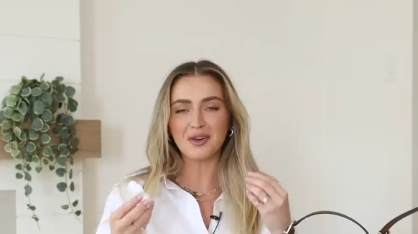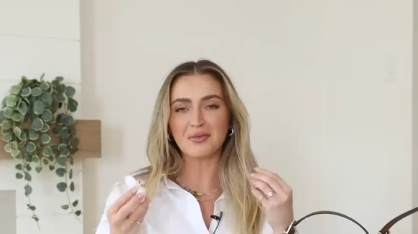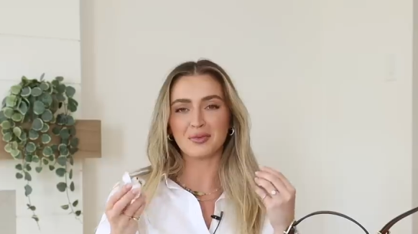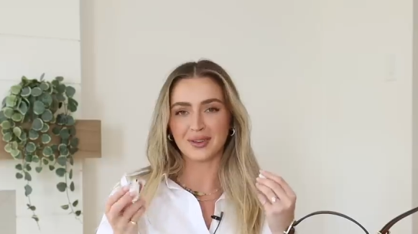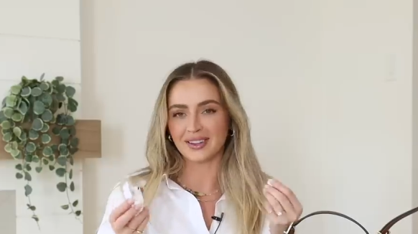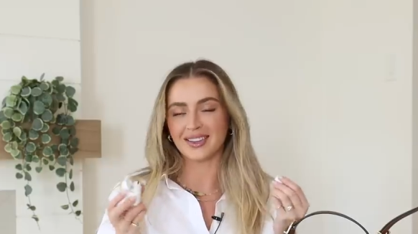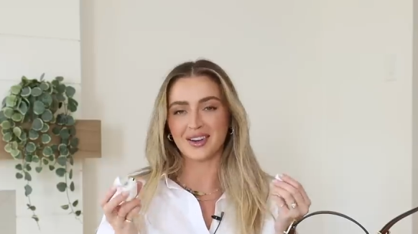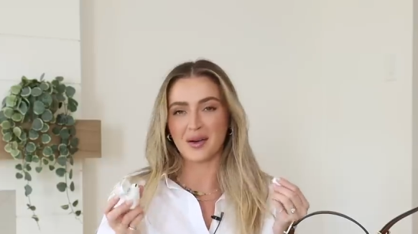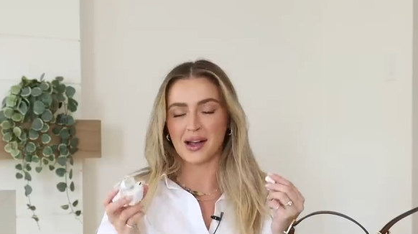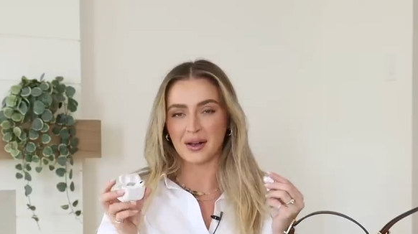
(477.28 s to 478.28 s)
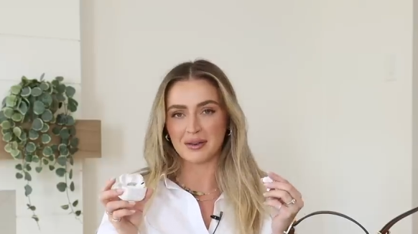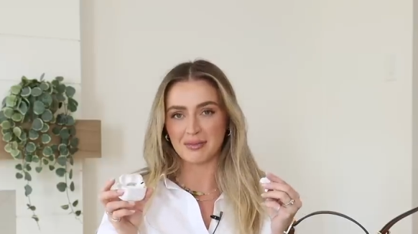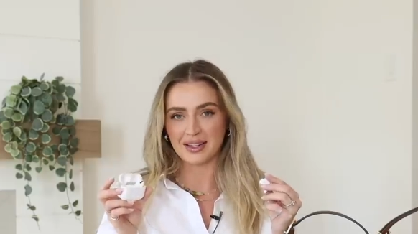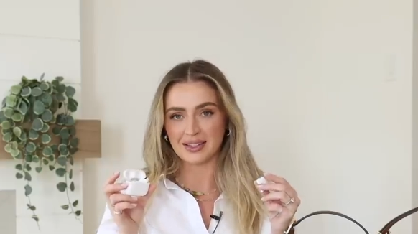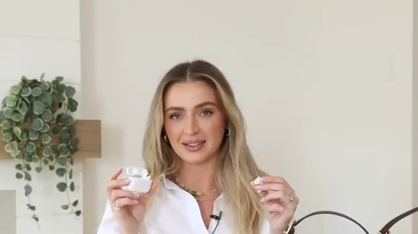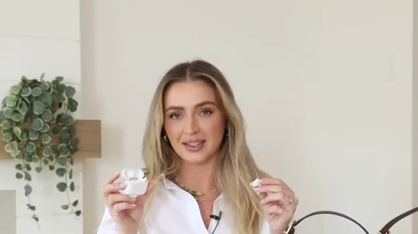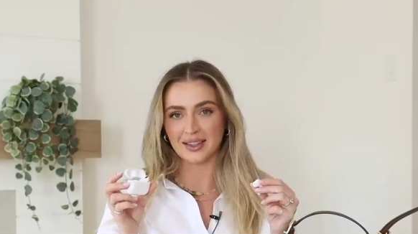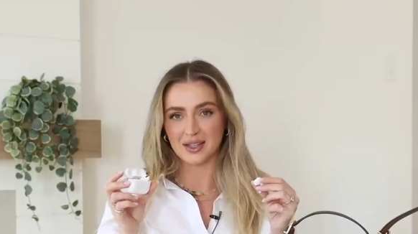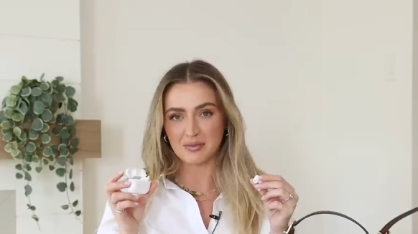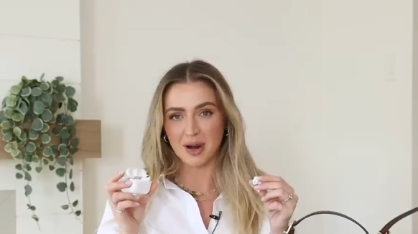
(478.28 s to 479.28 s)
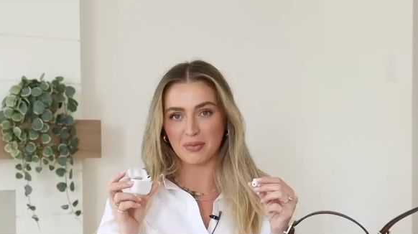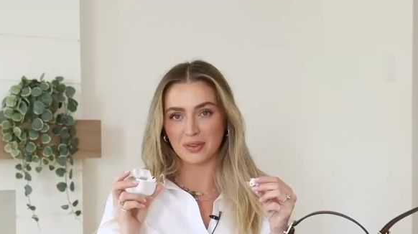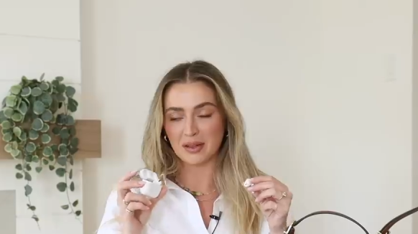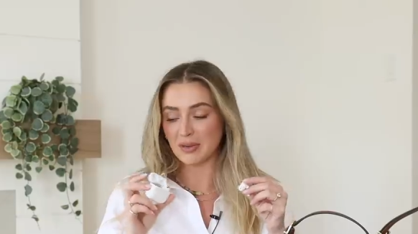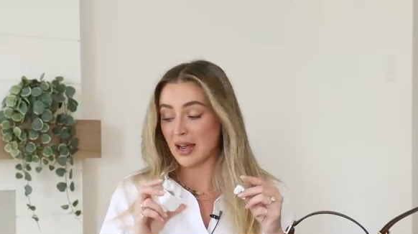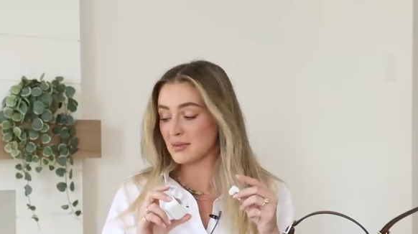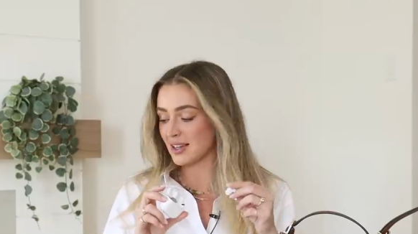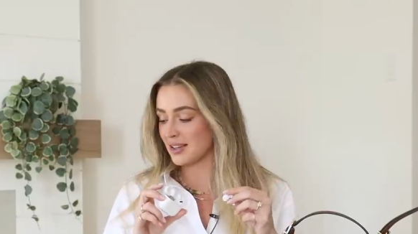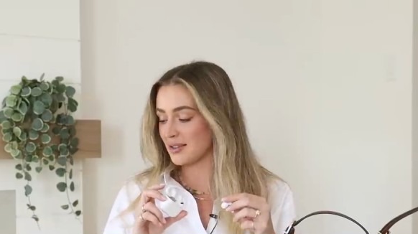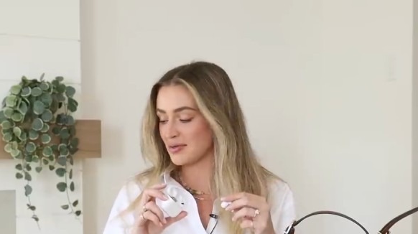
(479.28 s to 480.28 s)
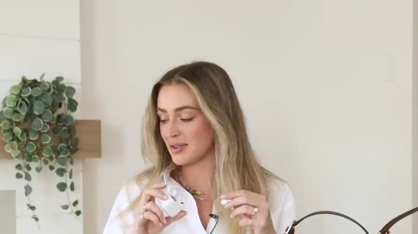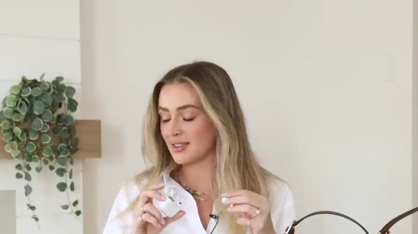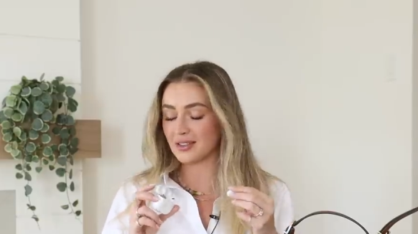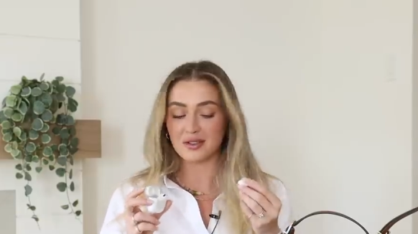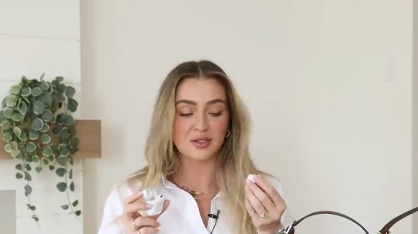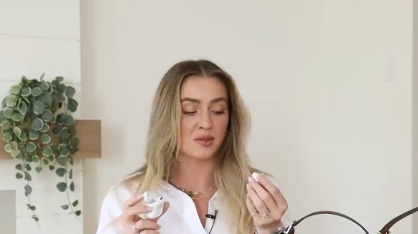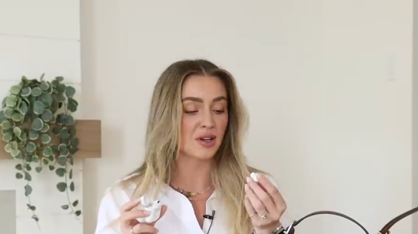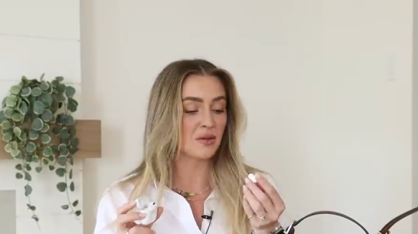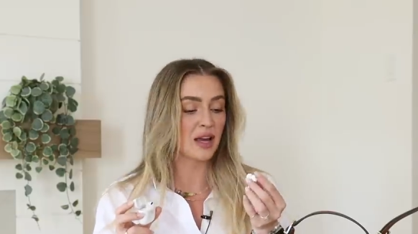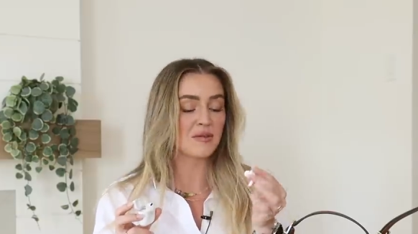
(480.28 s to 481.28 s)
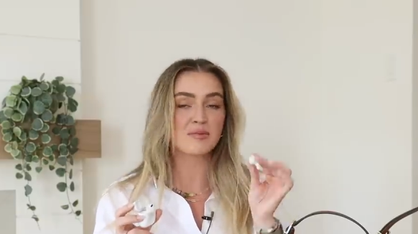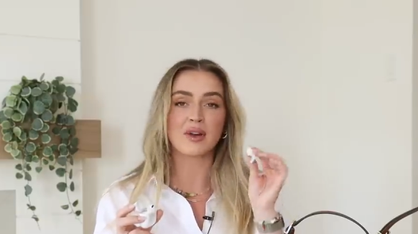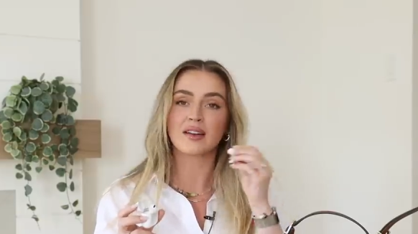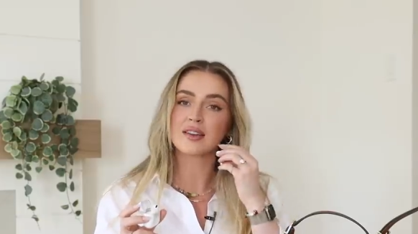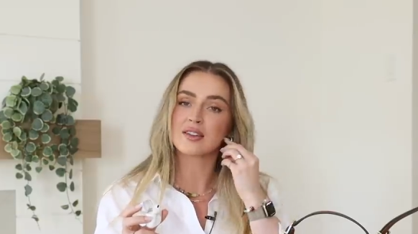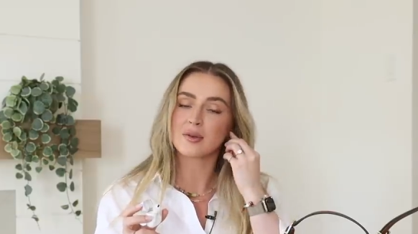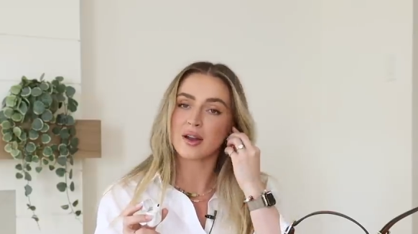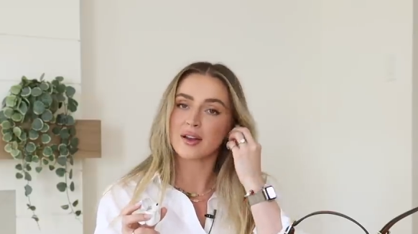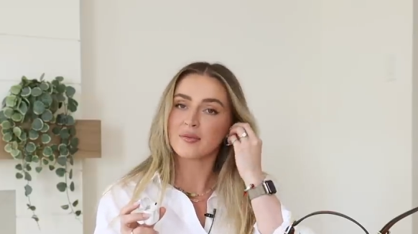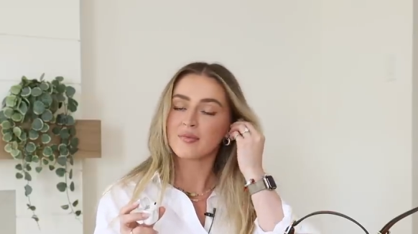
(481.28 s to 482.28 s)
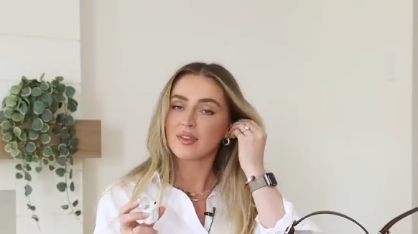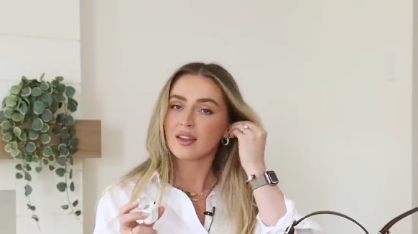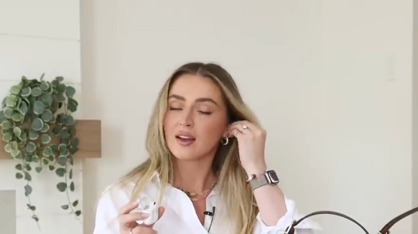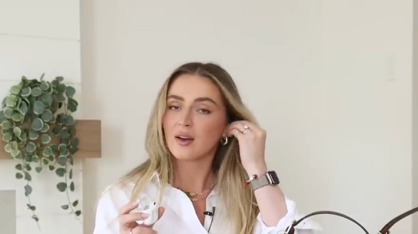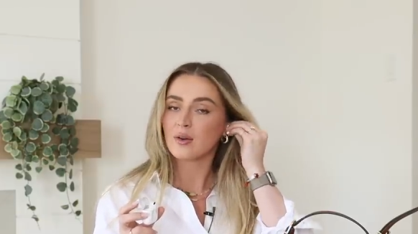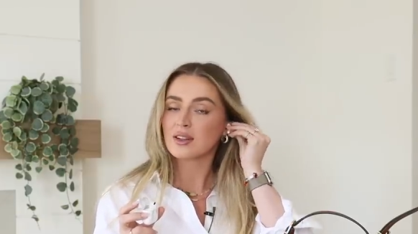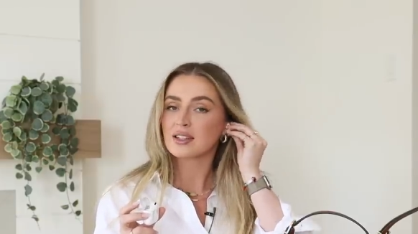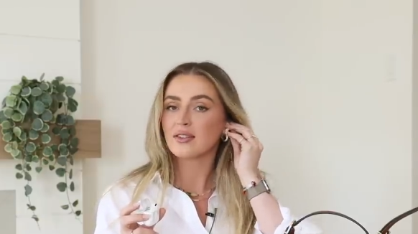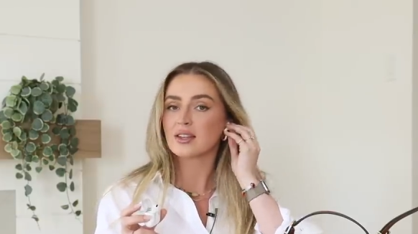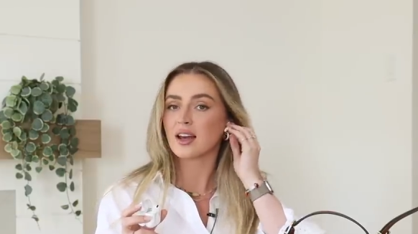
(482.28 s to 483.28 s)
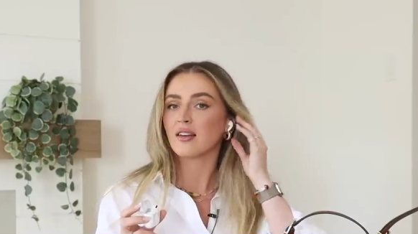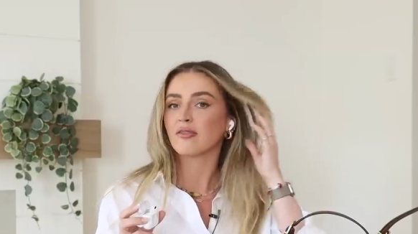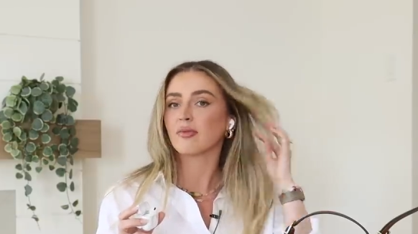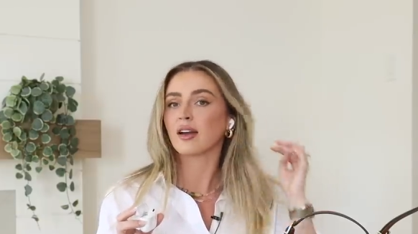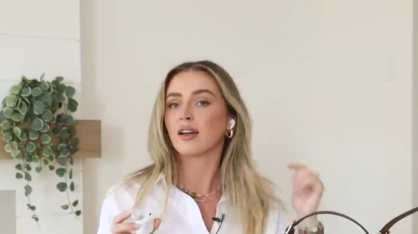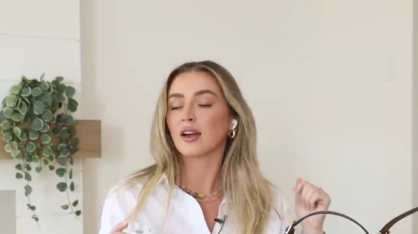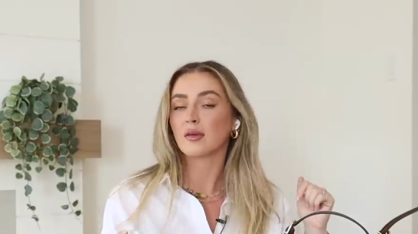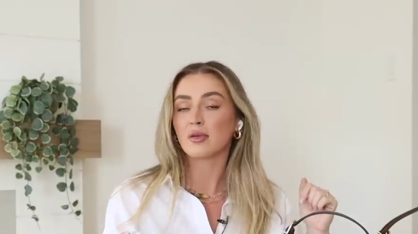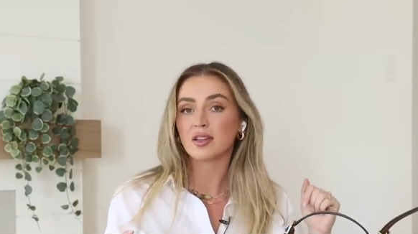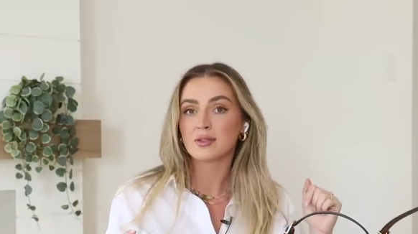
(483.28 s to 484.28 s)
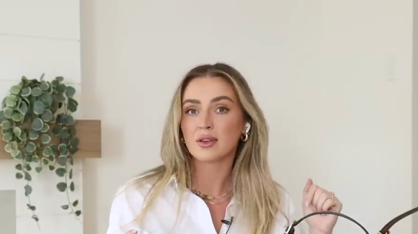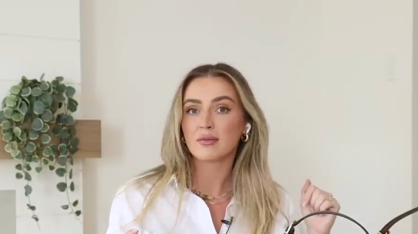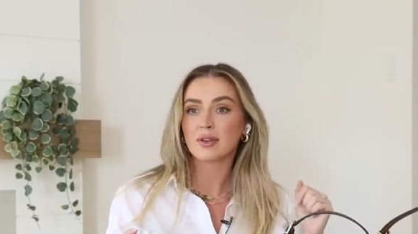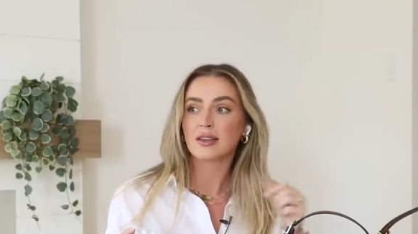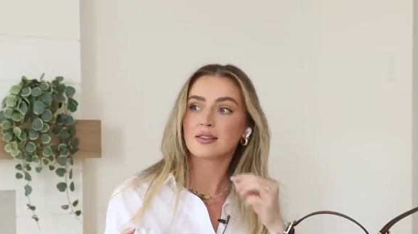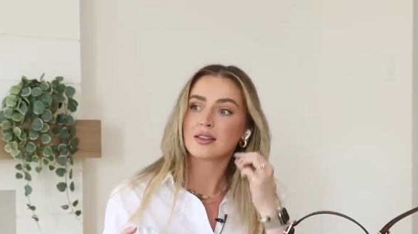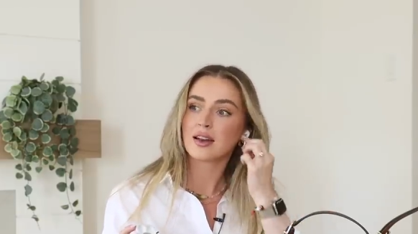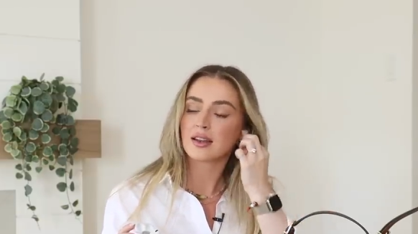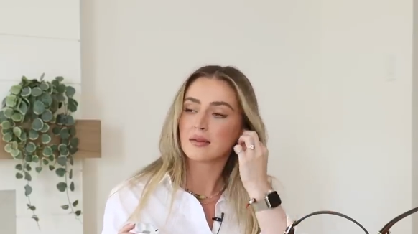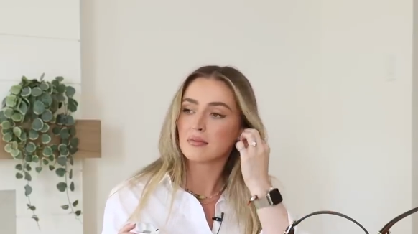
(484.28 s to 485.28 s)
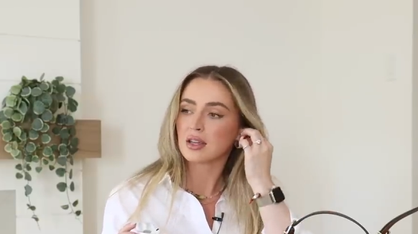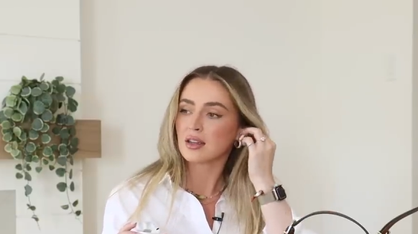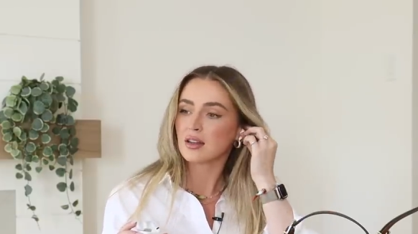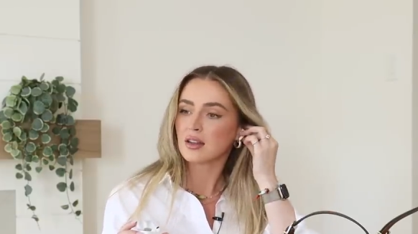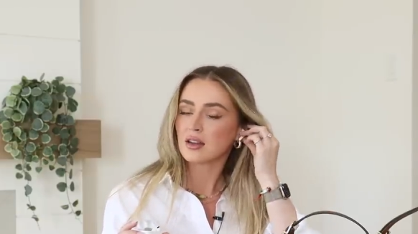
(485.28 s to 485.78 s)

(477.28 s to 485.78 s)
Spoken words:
don't really know how I'm meant to clean this properly. Perhaps I could use one of the little screen wipes, but either way, always have to have my AirPods with me so that I can be